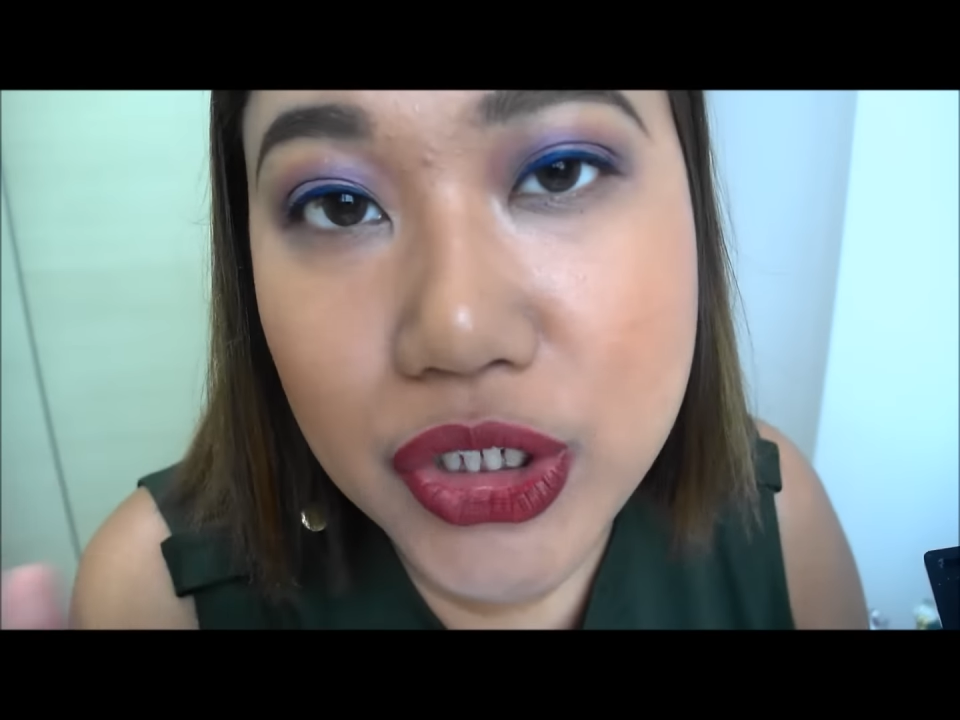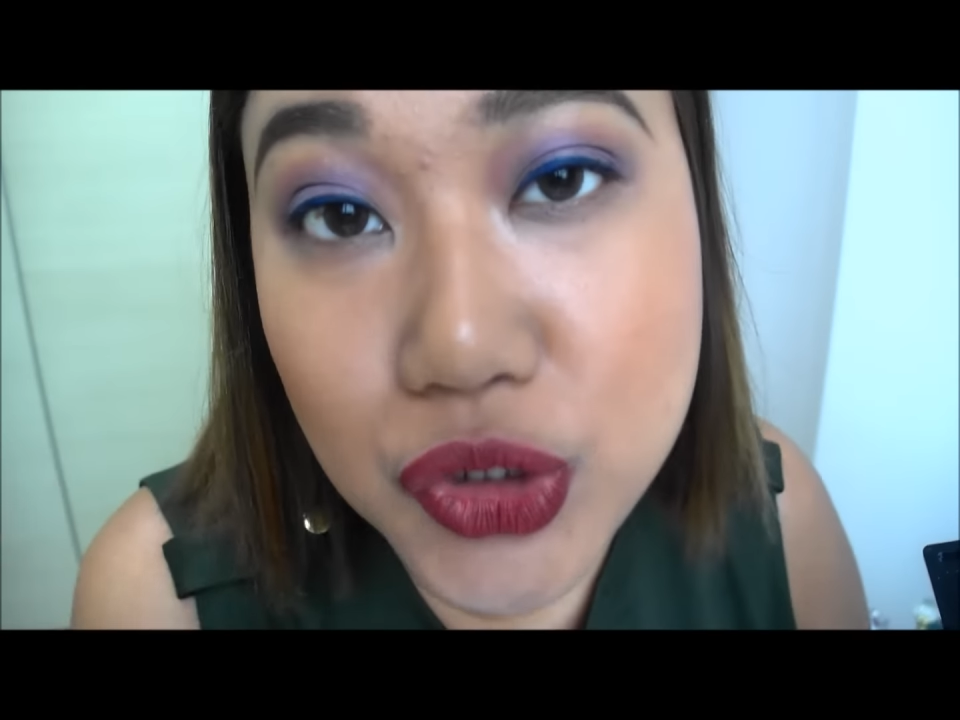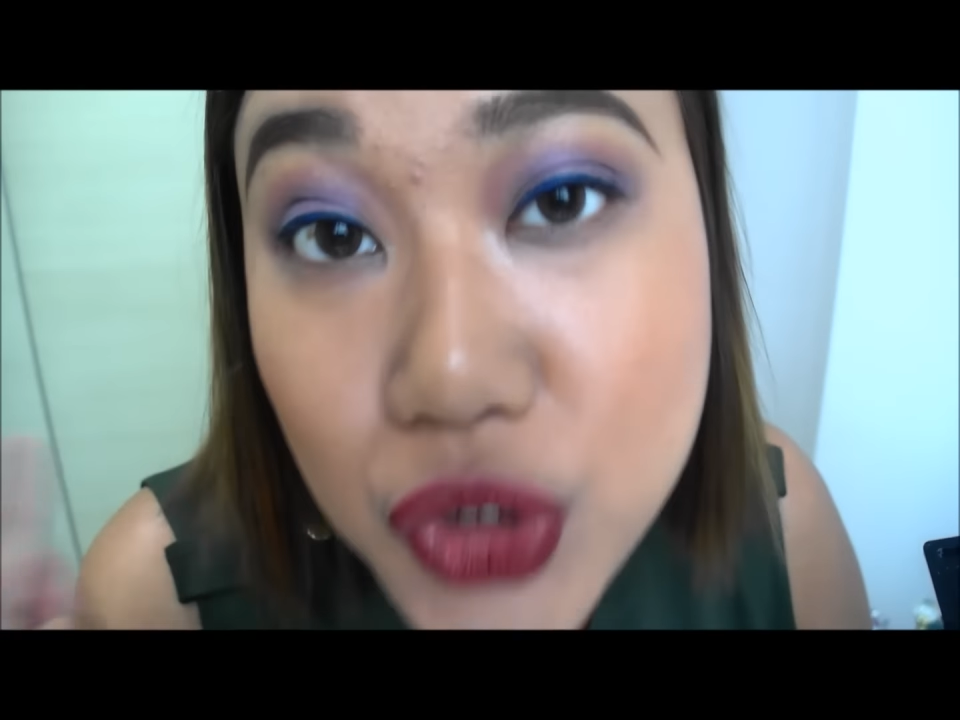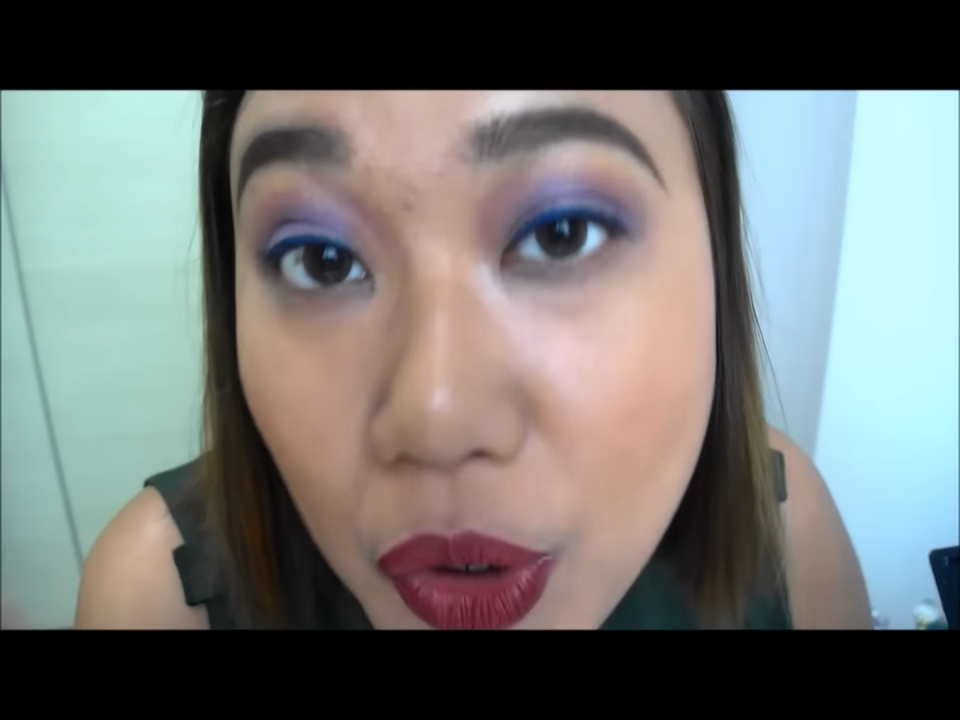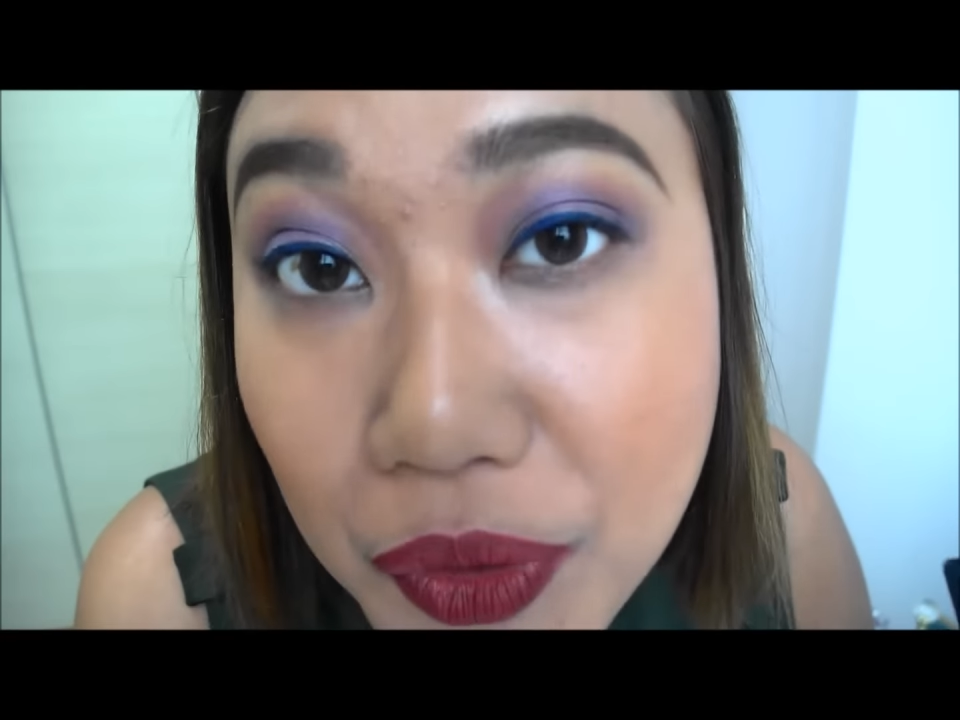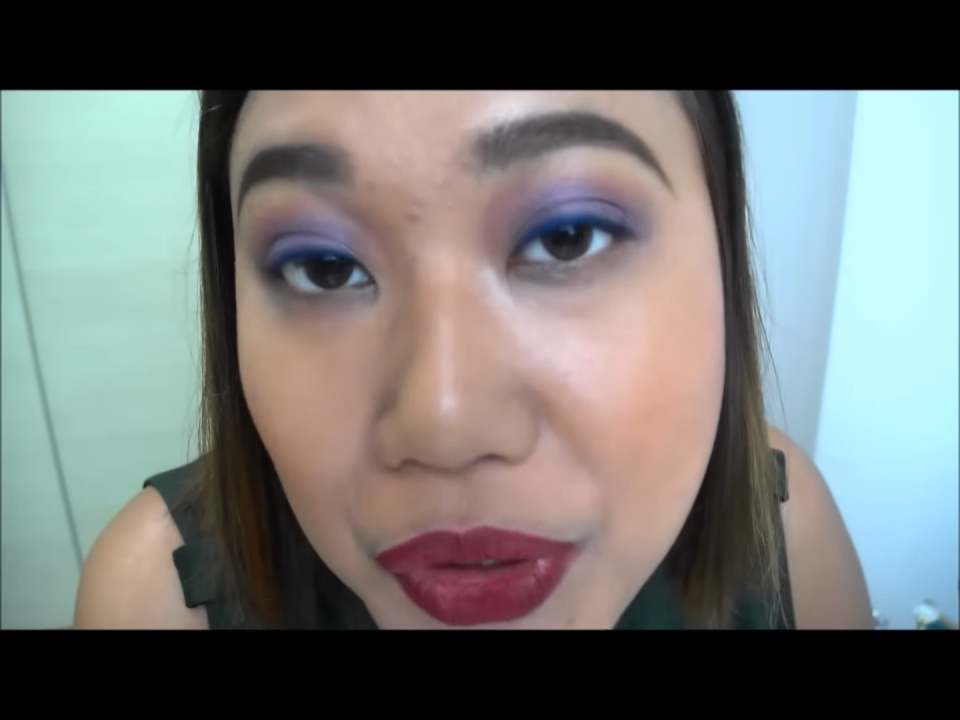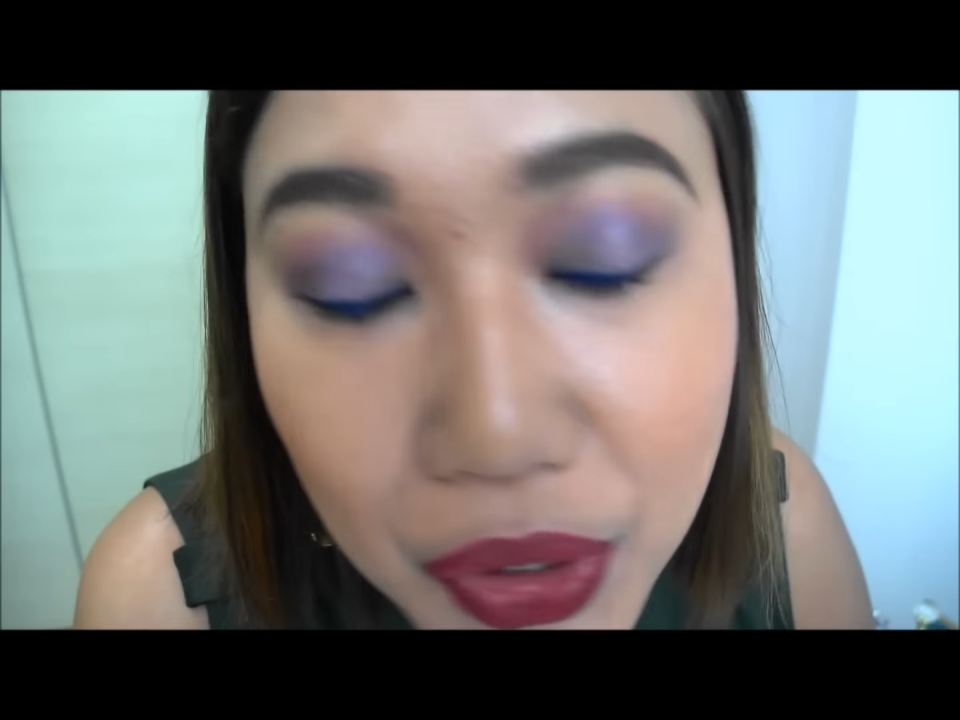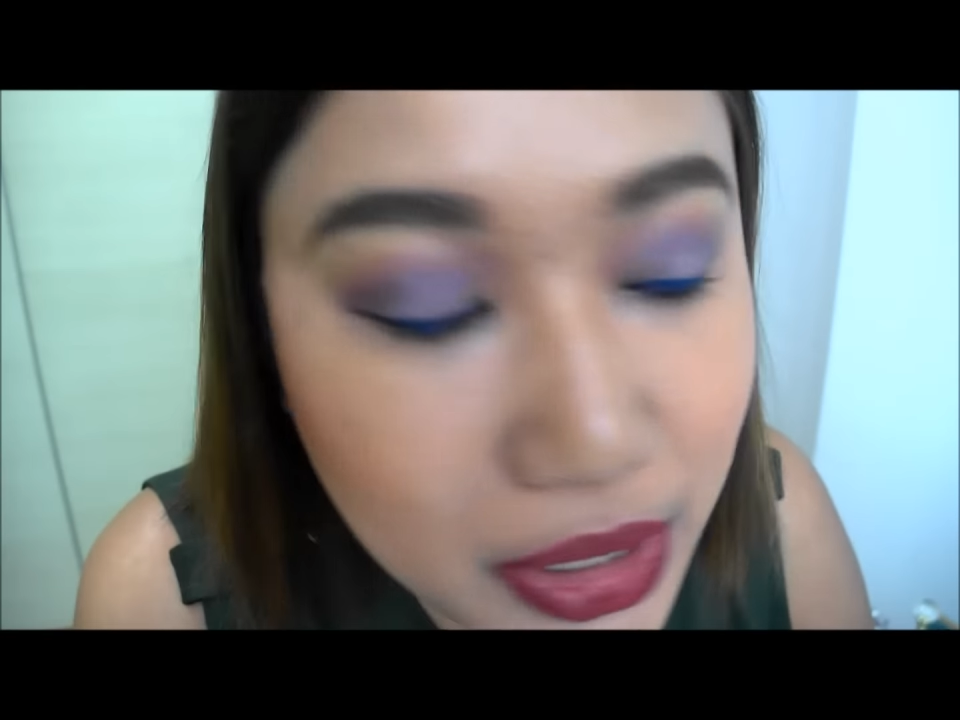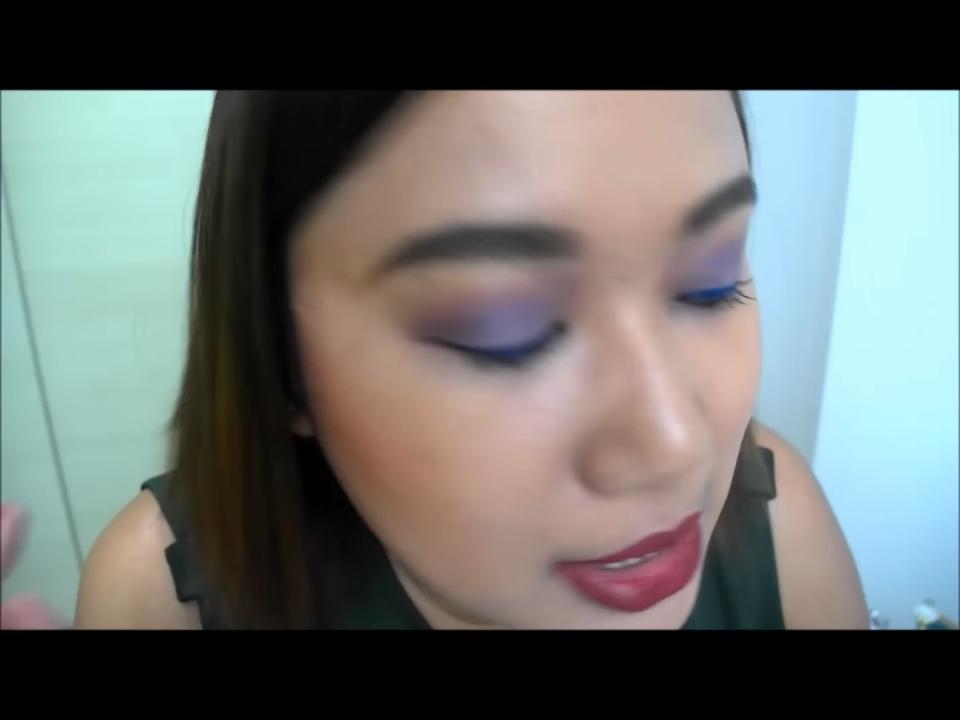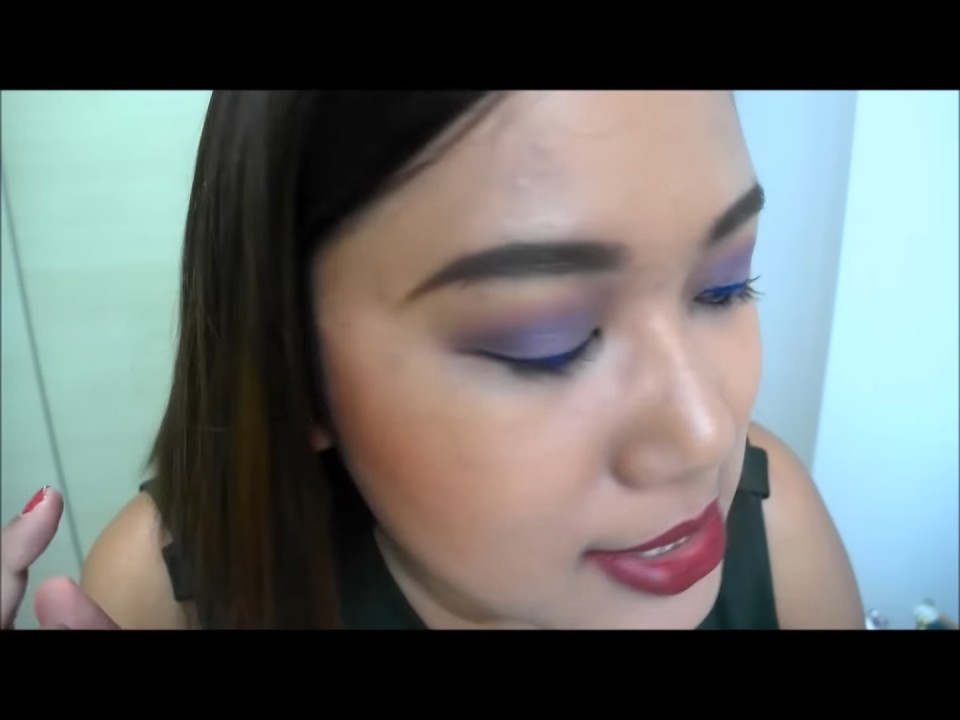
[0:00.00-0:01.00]

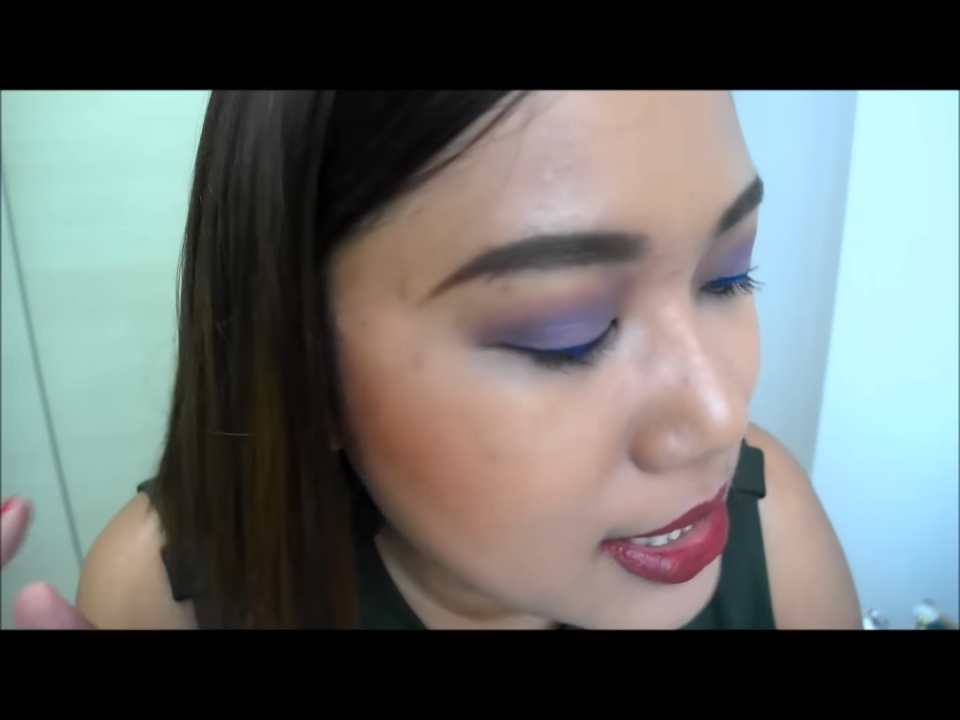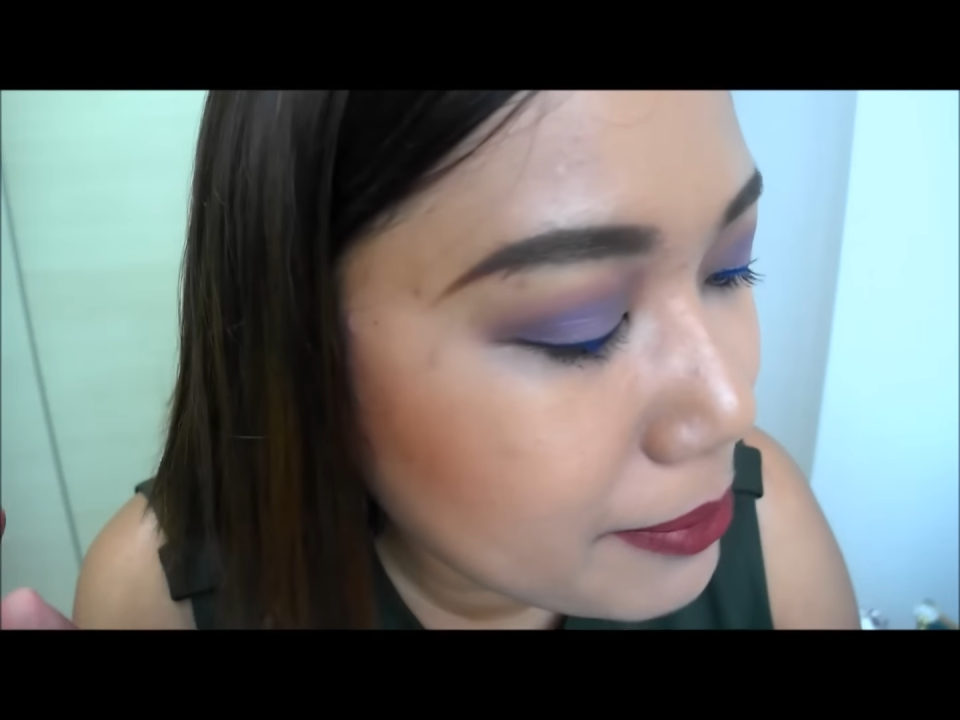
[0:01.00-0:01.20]
tutorial on this,